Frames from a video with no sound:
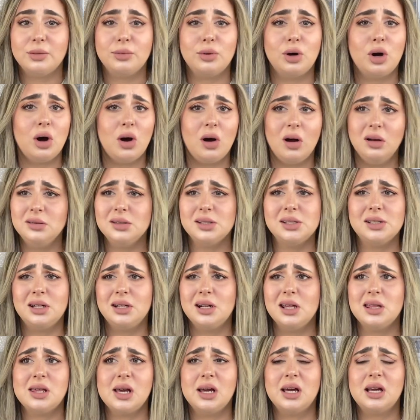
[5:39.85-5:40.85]
I'm
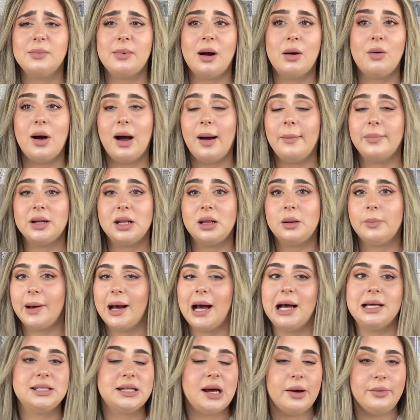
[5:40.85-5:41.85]
constantly thinking about what happened in the
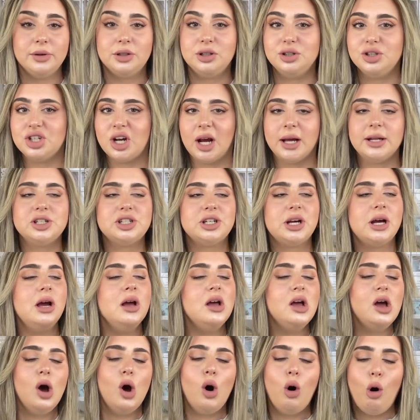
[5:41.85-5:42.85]
past, how I could change it,
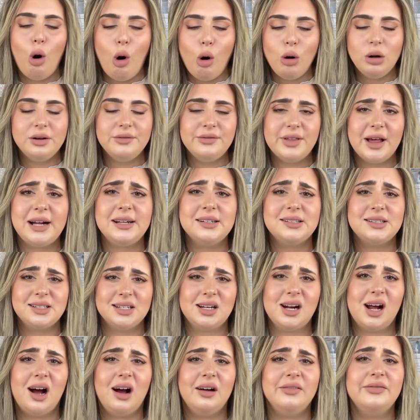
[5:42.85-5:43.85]
all of that
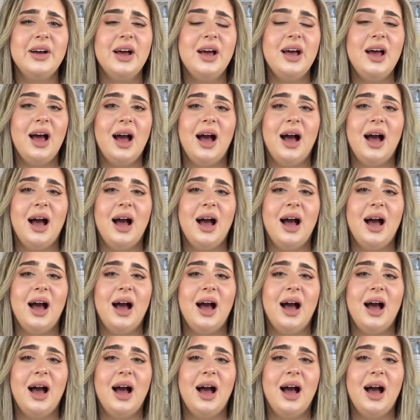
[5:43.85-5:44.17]
stuff.